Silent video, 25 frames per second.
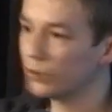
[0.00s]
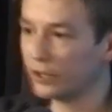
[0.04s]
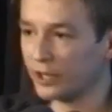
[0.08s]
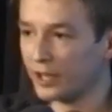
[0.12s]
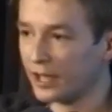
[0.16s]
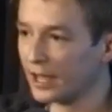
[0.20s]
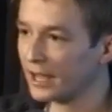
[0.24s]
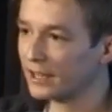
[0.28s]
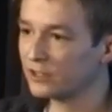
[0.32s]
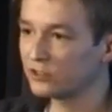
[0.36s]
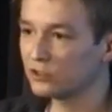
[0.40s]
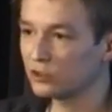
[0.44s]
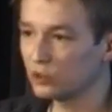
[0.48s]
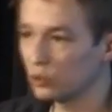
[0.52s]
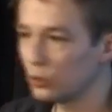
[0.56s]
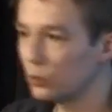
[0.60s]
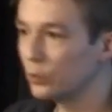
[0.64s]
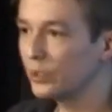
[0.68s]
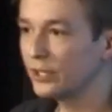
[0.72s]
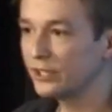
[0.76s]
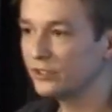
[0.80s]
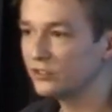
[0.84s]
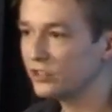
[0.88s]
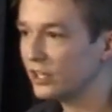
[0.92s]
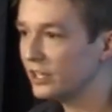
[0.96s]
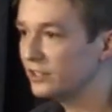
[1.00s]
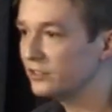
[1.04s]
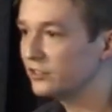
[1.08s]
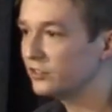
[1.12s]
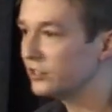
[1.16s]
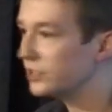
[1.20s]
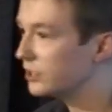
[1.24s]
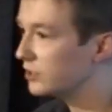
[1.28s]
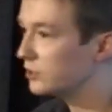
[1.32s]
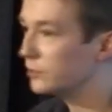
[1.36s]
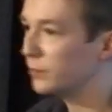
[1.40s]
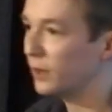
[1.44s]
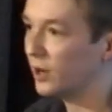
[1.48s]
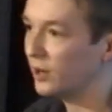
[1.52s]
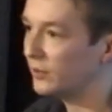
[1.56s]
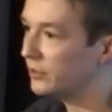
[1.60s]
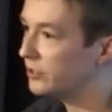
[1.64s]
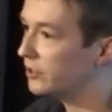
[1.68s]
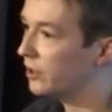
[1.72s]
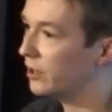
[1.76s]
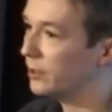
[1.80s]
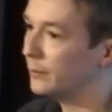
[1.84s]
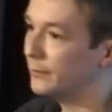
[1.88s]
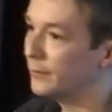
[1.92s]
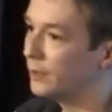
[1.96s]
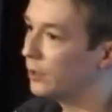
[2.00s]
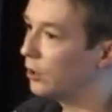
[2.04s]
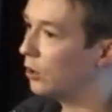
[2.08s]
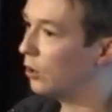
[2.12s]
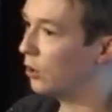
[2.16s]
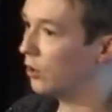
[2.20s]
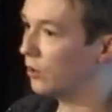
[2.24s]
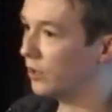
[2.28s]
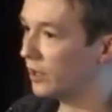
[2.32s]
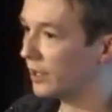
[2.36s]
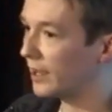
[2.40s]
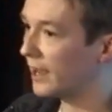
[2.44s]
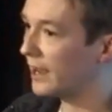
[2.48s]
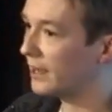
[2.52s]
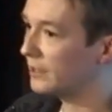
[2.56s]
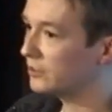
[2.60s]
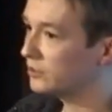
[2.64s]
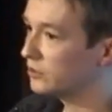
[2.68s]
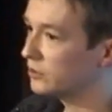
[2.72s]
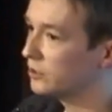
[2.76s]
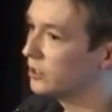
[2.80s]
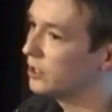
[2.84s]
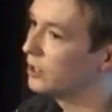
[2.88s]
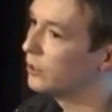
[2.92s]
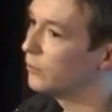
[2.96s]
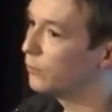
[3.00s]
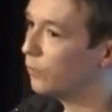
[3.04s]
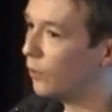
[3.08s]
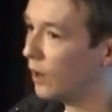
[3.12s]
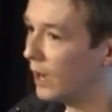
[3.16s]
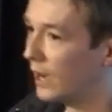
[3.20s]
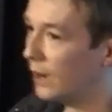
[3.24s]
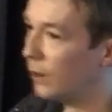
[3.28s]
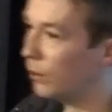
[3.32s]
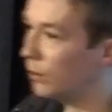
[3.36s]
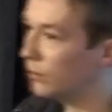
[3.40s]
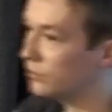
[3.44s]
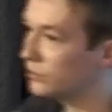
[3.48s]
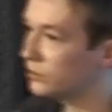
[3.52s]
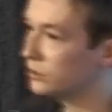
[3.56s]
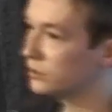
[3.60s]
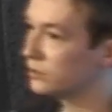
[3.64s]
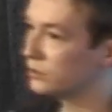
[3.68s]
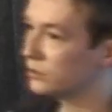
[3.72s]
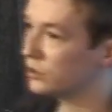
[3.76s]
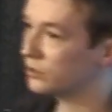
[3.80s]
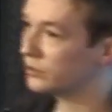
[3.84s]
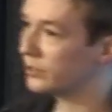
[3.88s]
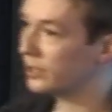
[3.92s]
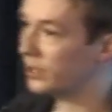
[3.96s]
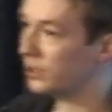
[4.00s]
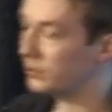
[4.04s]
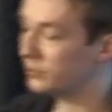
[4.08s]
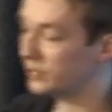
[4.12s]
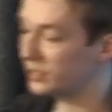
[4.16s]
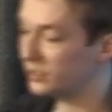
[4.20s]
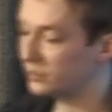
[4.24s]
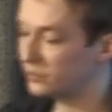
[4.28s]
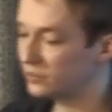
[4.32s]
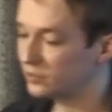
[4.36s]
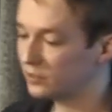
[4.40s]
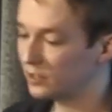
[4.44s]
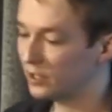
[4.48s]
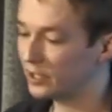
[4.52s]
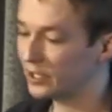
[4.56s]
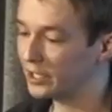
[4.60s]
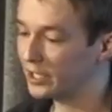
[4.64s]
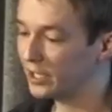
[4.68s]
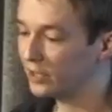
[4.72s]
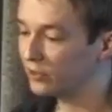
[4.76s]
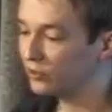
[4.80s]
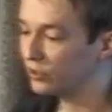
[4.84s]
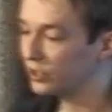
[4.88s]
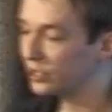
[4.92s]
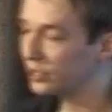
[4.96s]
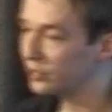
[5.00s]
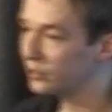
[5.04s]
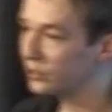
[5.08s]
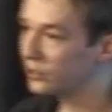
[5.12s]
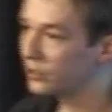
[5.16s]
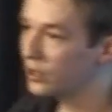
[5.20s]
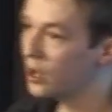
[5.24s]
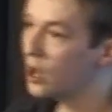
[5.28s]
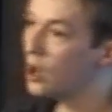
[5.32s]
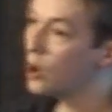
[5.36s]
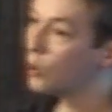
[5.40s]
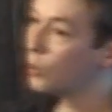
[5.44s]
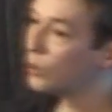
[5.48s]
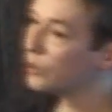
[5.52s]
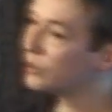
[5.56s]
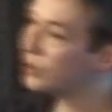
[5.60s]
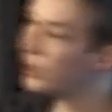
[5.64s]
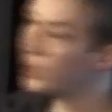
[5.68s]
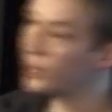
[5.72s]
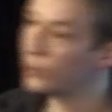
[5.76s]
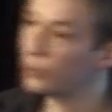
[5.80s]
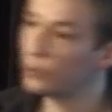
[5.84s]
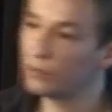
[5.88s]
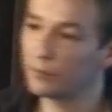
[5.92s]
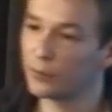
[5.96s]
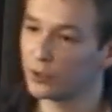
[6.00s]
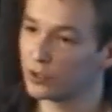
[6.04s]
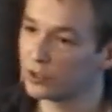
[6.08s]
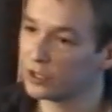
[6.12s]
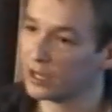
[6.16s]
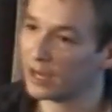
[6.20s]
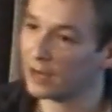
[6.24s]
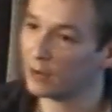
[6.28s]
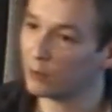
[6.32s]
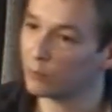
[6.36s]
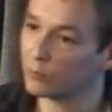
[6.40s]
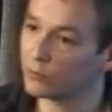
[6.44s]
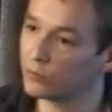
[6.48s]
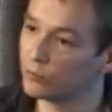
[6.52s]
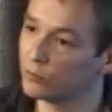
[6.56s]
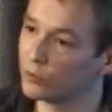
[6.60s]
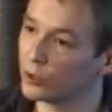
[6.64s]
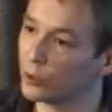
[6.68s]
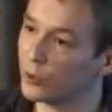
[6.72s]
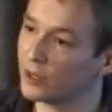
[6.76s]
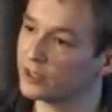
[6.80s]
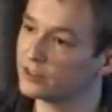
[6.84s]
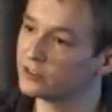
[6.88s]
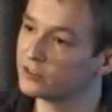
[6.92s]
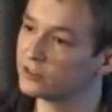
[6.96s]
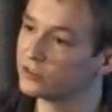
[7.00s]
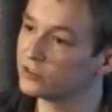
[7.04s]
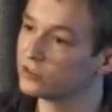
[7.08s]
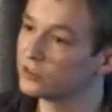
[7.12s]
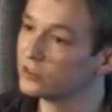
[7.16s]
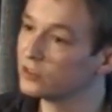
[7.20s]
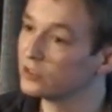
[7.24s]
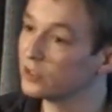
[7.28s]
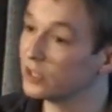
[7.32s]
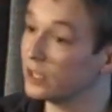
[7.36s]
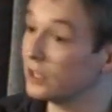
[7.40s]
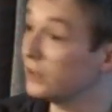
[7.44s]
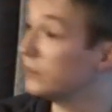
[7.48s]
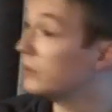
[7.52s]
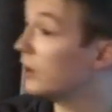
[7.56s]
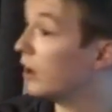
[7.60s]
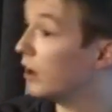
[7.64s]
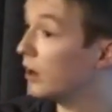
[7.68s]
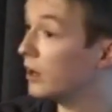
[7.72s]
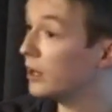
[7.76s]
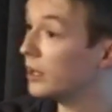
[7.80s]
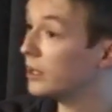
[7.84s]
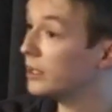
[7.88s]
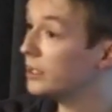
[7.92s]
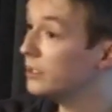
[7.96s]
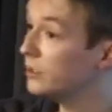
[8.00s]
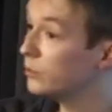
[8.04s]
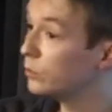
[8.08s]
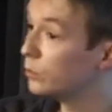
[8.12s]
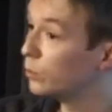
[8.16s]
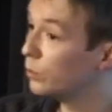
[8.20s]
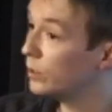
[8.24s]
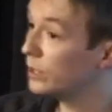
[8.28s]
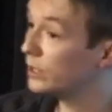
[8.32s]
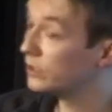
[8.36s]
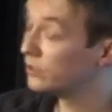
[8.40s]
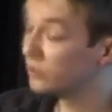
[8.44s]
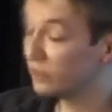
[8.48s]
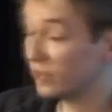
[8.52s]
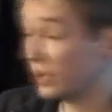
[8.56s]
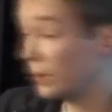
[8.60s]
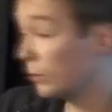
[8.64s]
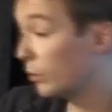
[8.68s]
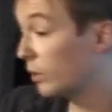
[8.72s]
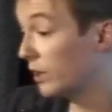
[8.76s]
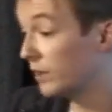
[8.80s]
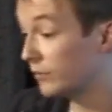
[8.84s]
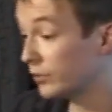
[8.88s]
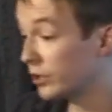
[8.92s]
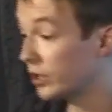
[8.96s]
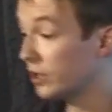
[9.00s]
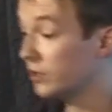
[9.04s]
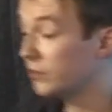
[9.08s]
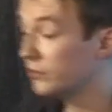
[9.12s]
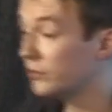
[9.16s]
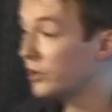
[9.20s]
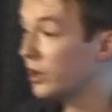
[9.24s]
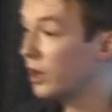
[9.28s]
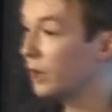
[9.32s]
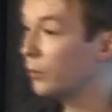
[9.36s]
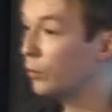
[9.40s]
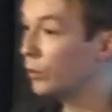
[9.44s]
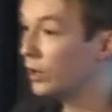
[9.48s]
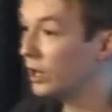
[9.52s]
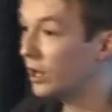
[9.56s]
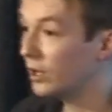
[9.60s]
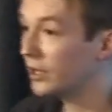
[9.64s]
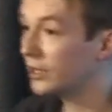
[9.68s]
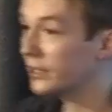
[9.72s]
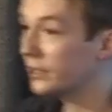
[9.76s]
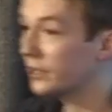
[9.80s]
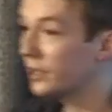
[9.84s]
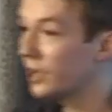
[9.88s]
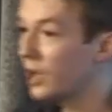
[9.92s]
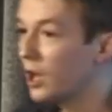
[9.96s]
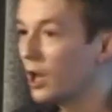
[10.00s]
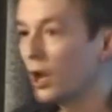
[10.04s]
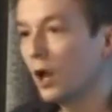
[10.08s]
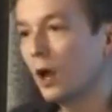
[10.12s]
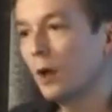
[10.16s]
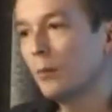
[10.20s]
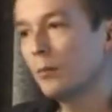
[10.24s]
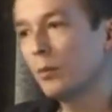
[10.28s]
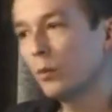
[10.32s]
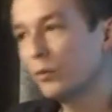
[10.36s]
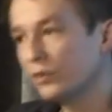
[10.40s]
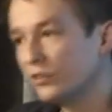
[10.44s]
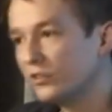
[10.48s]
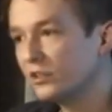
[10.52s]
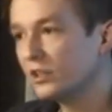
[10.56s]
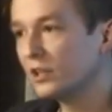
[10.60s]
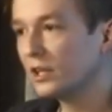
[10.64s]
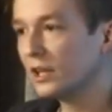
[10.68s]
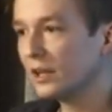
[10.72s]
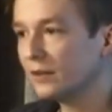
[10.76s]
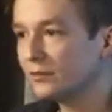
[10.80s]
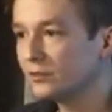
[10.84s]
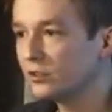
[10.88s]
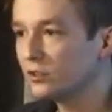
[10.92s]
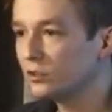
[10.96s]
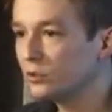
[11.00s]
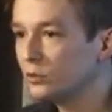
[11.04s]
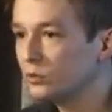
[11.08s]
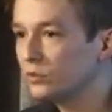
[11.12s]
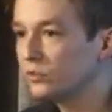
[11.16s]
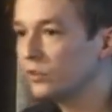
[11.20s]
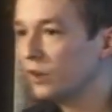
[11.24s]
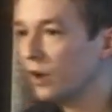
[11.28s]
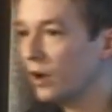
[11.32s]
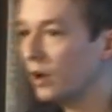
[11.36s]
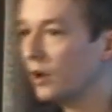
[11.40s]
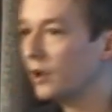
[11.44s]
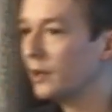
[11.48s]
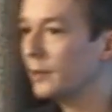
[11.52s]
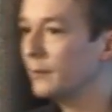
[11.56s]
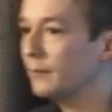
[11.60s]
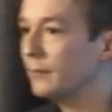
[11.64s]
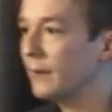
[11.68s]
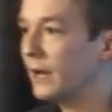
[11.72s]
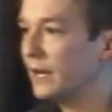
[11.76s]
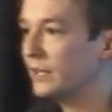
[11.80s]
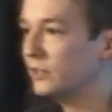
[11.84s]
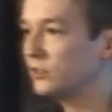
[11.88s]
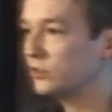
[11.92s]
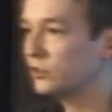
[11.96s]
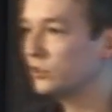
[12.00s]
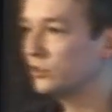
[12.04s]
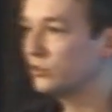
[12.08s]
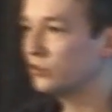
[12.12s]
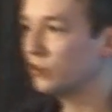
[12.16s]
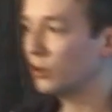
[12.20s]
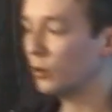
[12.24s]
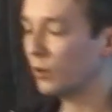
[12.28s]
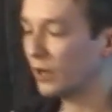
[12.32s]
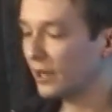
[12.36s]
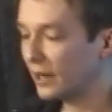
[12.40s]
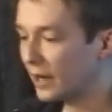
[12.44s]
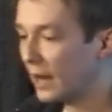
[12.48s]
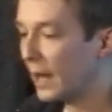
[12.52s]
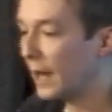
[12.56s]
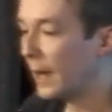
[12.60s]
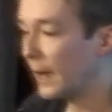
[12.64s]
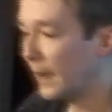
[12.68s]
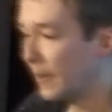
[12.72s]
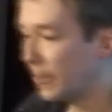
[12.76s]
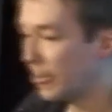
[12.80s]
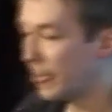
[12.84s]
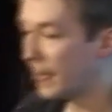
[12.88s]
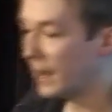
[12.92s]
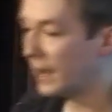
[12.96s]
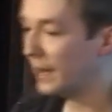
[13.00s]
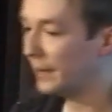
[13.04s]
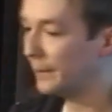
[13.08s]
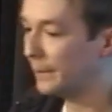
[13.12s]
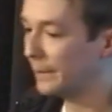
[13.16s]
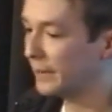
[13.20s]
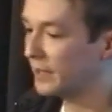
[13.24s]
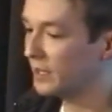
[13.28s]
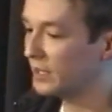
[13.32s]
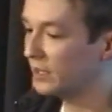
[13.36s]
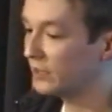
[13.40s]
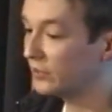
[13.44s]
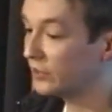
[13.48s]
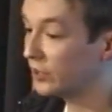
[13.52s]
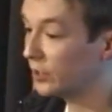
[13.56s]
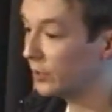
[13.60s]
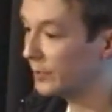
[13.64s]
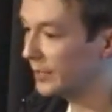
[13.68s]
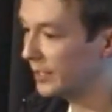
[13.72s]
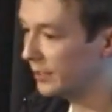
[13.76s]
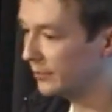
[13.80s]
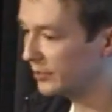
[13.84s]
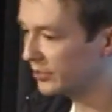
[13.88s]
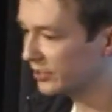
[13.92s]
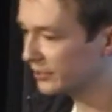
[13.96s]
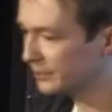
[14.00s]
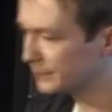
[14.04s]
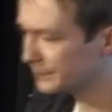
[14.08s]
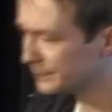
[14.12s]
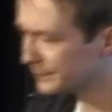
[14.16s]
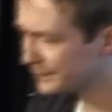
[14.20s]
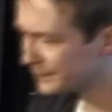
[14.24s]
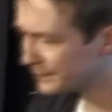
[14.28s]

With a cache, all we can change is the expiry time on the cache for how often content updates are going to get triggered, whereas here we've pulled it out from requests entirely. We can set whatever kind of time we like, but we still have to do time managed control here, and that is going to be limiting.